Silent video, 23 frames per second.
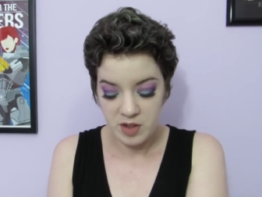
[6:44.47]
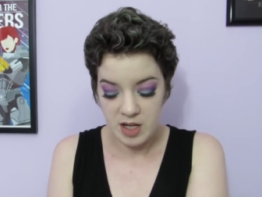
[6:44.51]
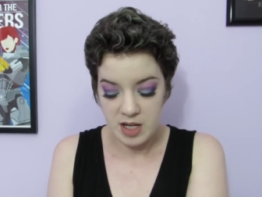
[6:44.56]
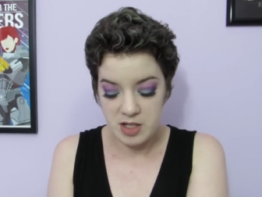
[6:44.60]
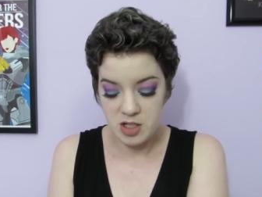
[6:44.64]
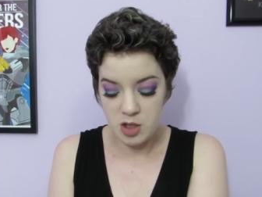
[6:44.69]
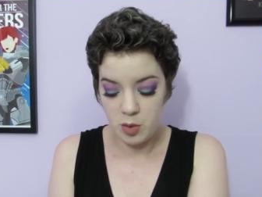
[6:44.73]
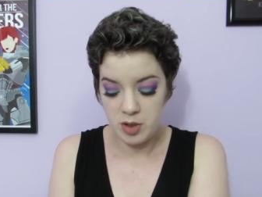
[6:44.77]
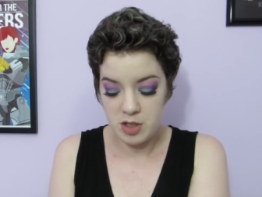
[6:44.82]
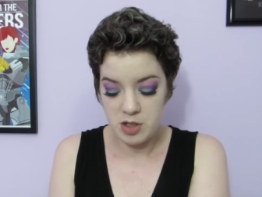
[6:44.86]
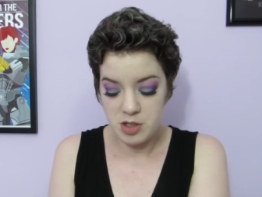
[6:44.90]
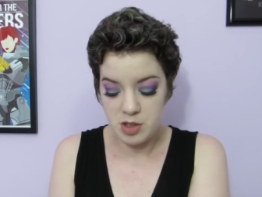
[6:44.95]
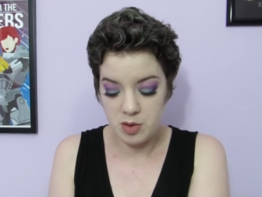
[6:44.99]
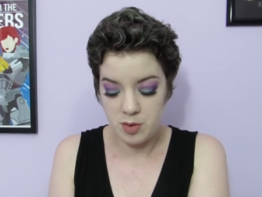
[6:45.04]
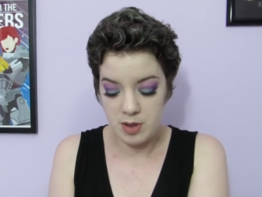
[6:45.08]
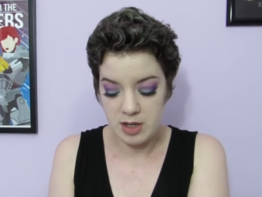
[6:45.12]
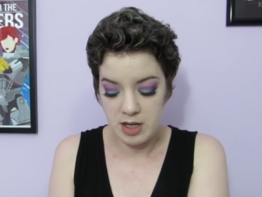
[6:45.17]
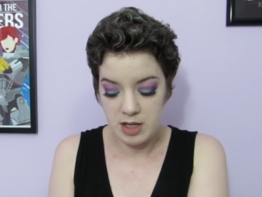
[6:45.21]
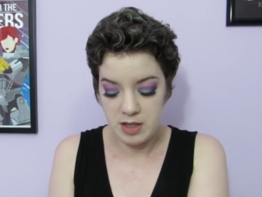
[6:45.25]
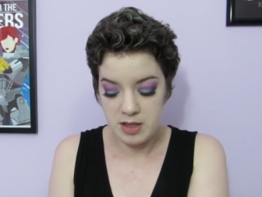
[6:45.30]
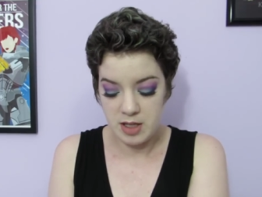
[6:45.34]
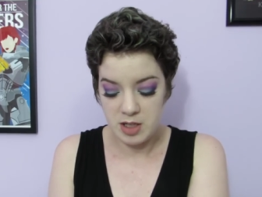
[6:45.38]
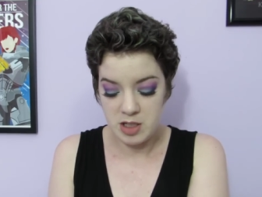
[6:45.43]
I don't want to do
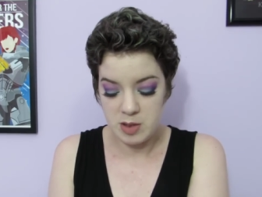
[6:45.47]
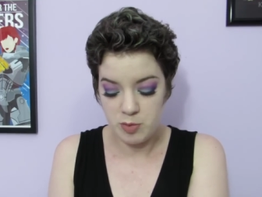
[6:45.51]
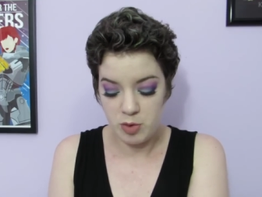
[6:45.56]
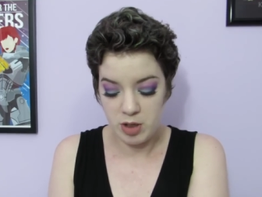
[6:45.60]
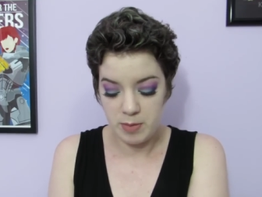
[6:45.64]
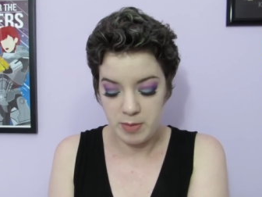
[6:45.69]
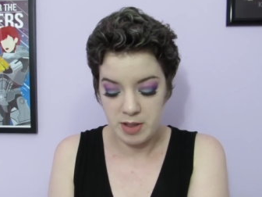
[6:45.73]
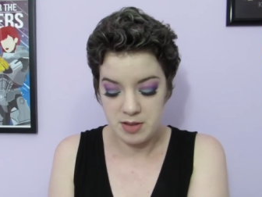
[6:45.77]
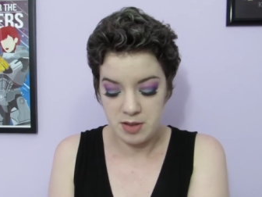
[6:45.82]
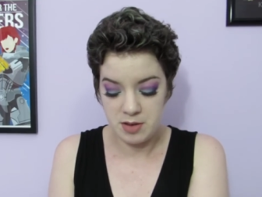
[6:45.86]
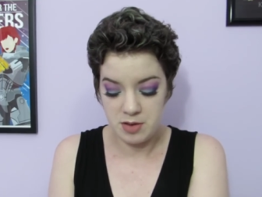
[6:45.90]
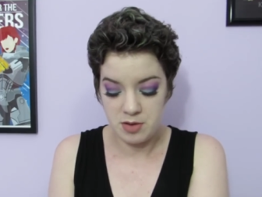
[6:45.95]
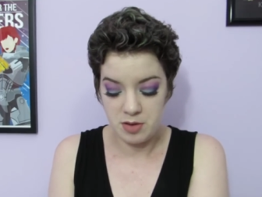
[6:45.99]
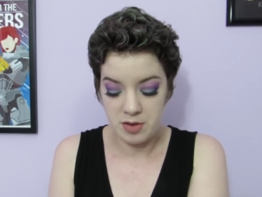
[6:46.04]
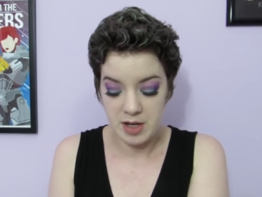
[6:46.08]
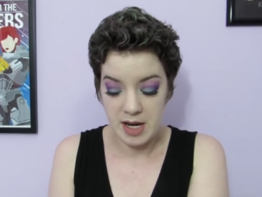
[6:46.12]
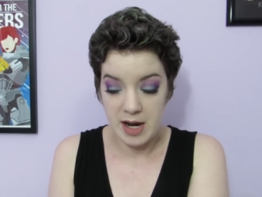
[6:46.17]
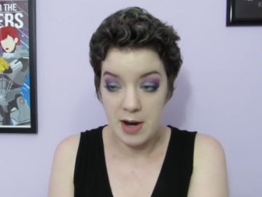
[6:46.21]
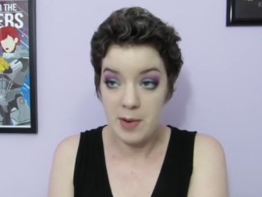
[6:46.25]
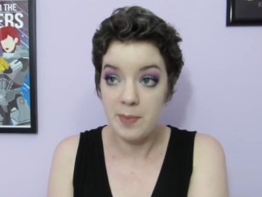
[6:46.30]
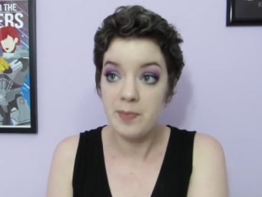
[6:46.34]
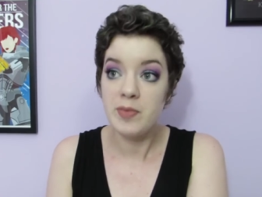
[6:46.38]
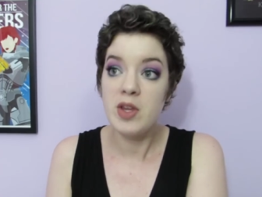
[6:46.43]
anything to bring my sister
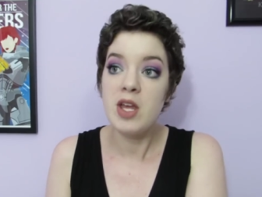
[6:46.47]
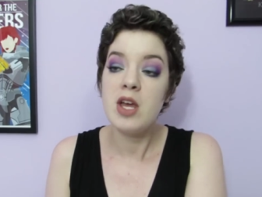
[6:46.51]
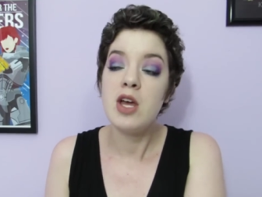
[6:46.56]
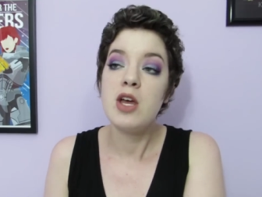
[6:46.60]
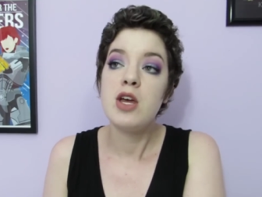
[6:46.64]
down.